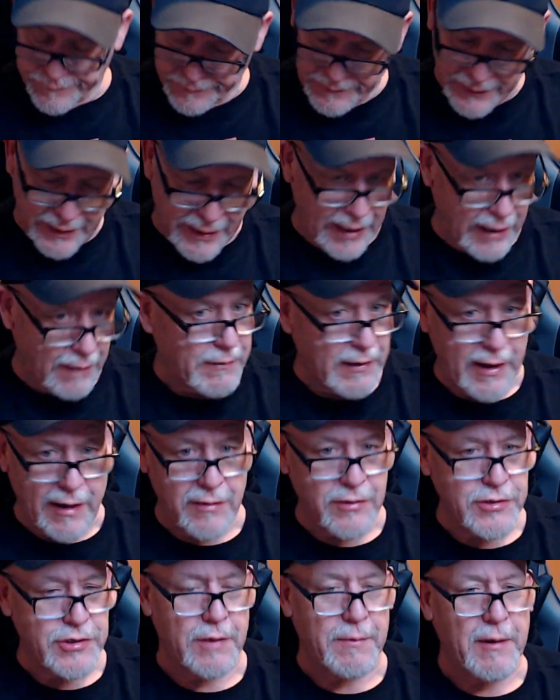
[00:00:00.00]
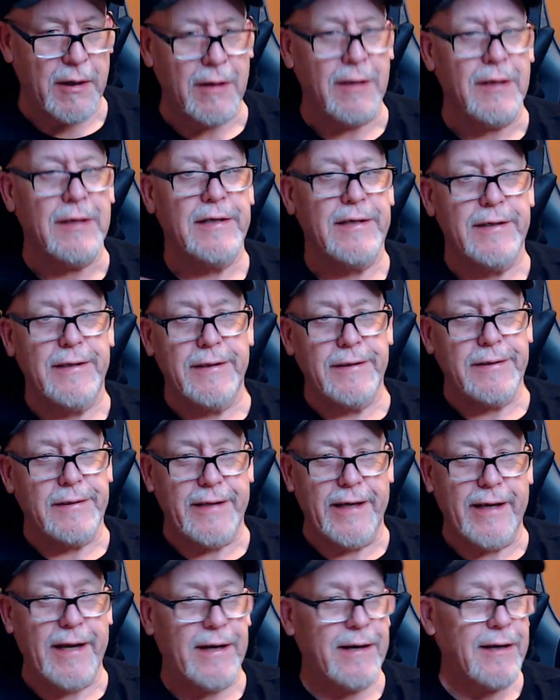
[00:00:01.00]
Can't count shipping. They
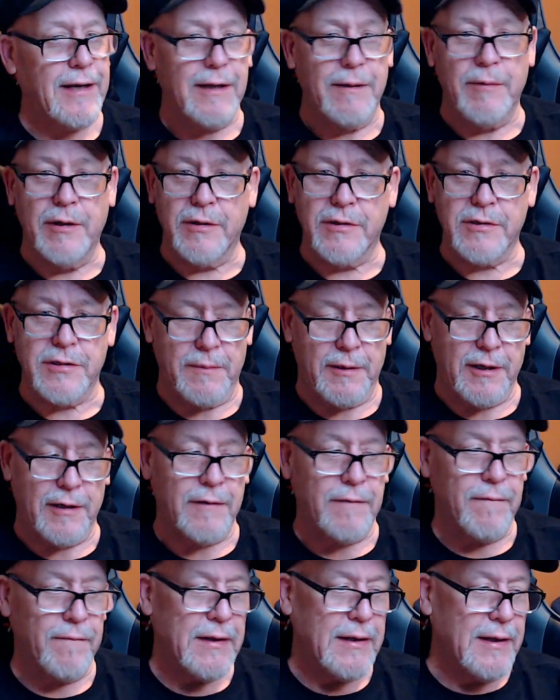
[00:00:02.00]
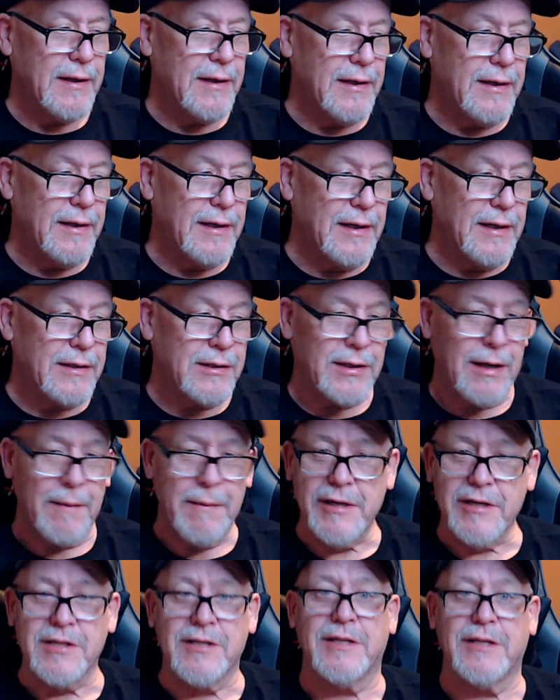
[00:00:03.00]
got to get them here somehow. So I made a
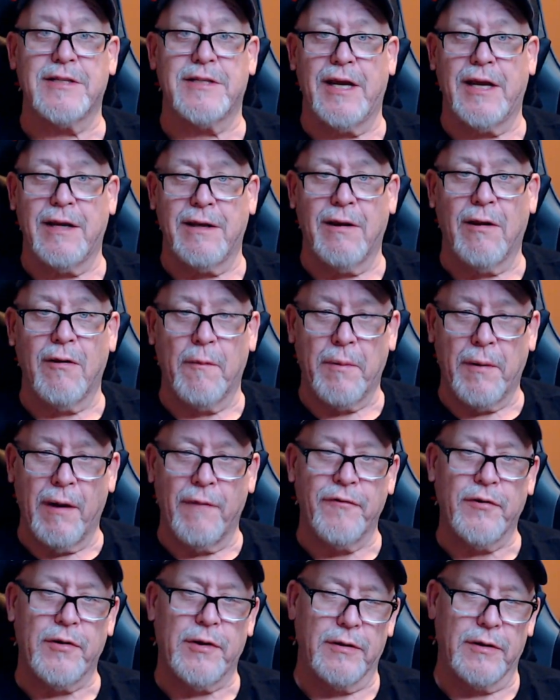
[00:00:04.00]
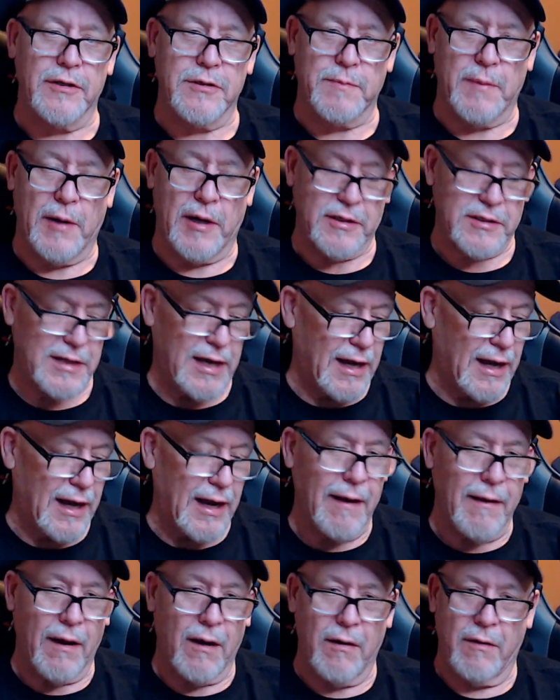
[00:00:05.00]
$68 profit on this box,
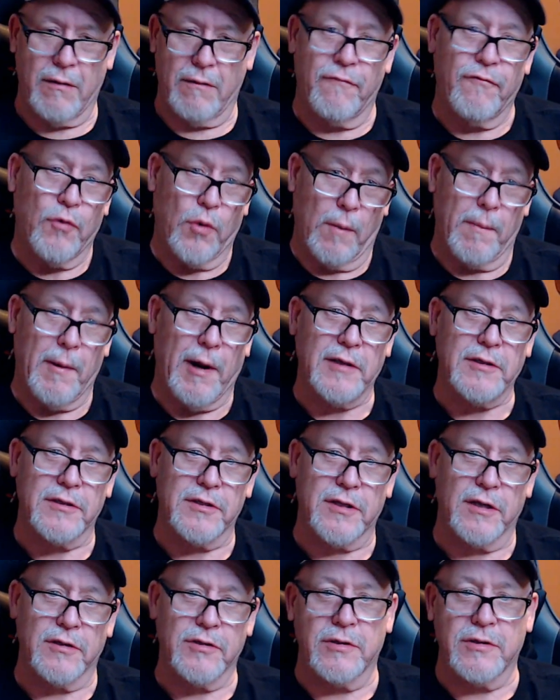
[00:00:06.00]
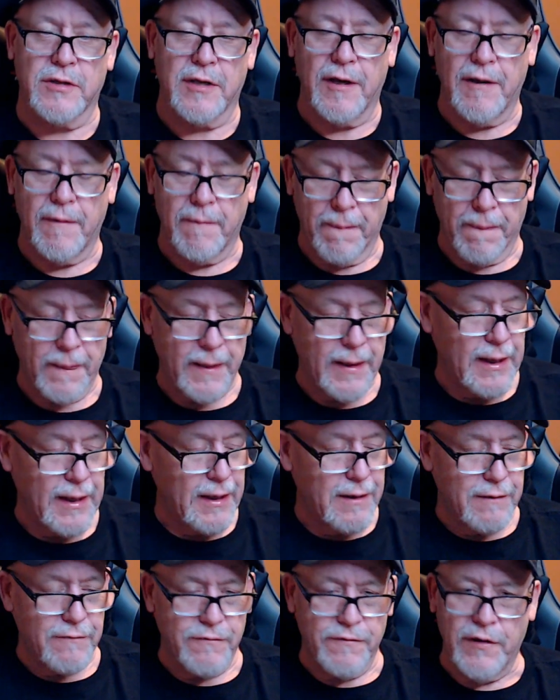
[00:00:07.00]
or four boxes, I should say.
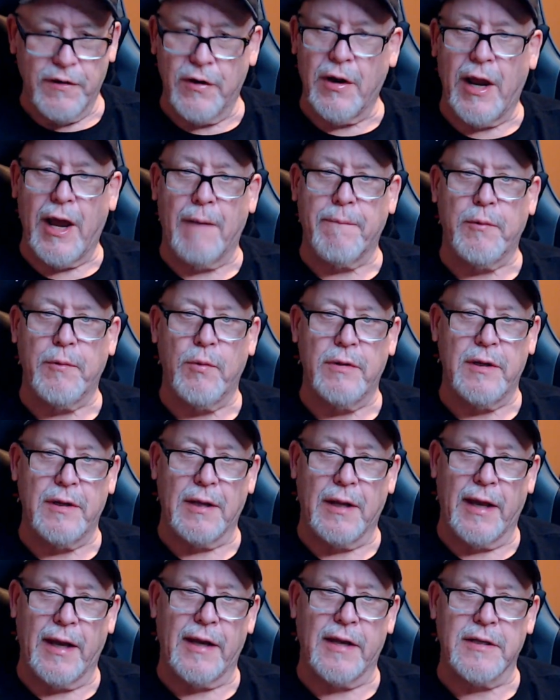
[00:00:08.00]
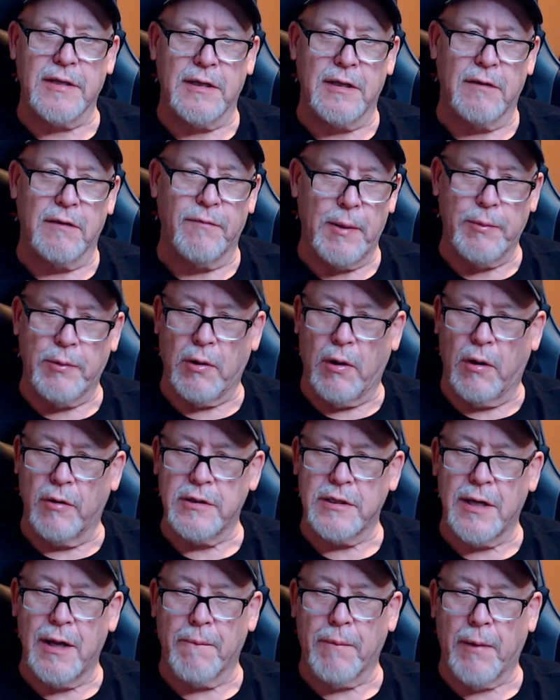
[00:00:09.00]
Very happy with it. Like I tell people all the
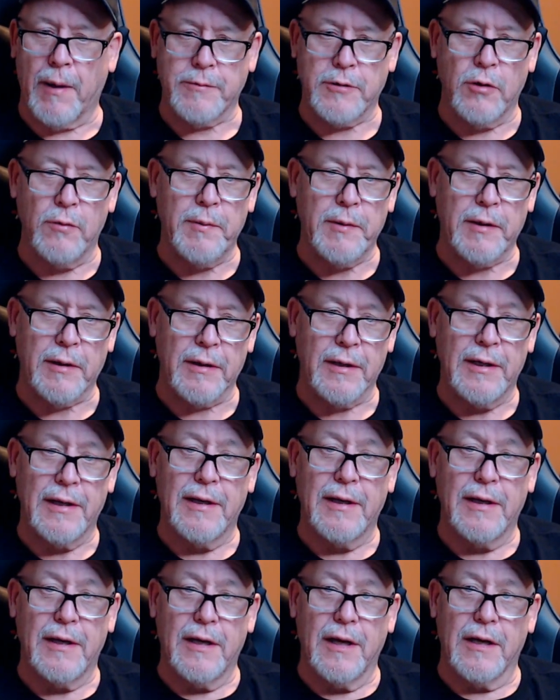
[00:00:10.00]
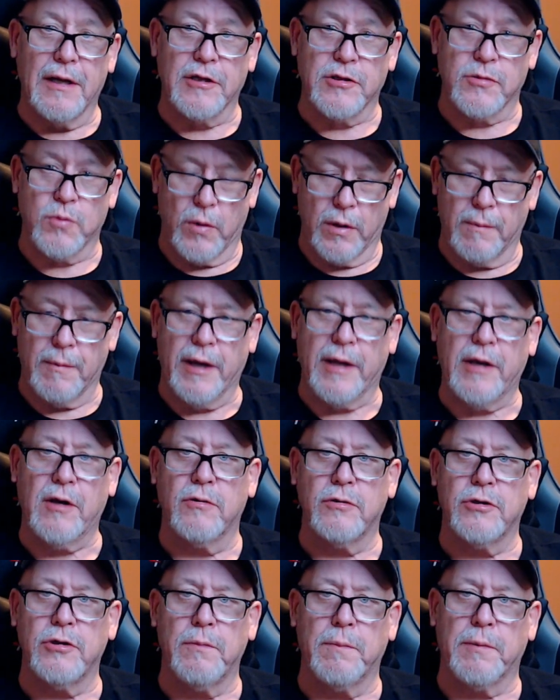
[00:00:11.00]
time, Poptopia is one of my
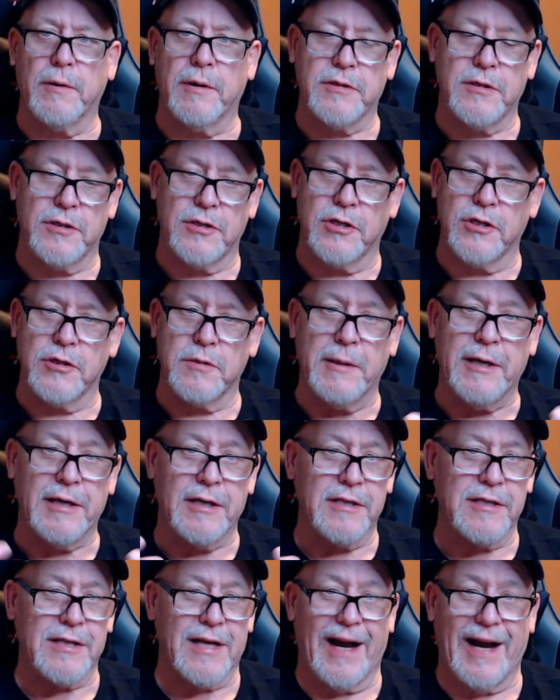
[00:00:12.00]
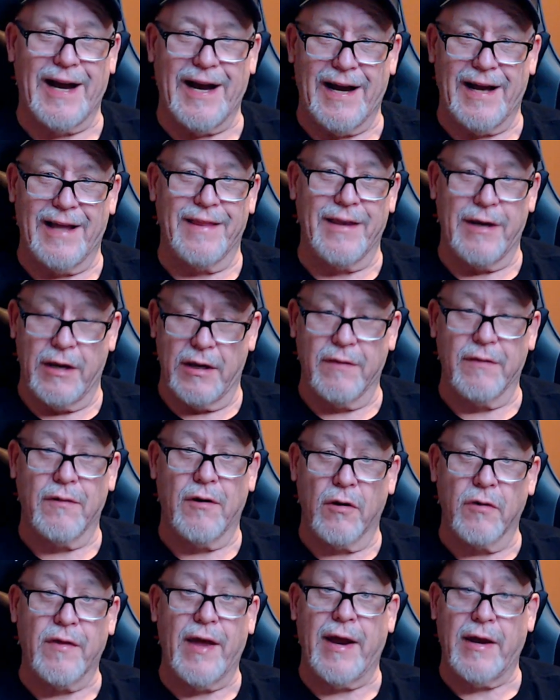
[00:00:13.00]
go-to places just because they are
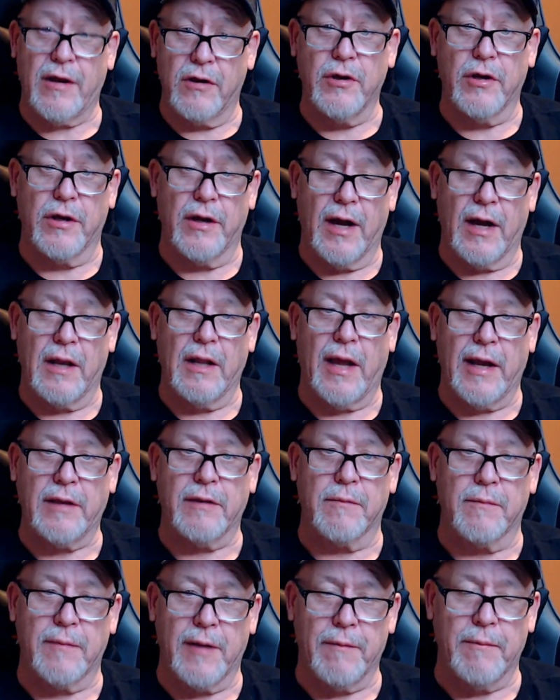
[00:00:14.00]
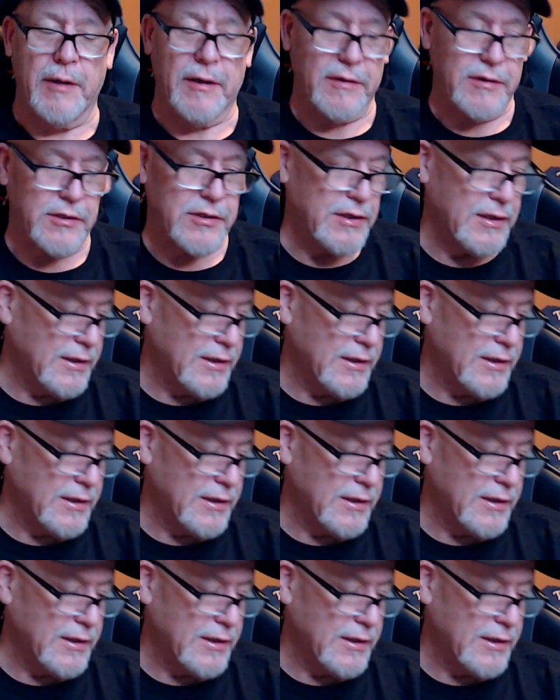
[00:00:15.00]
that good. I like them that much.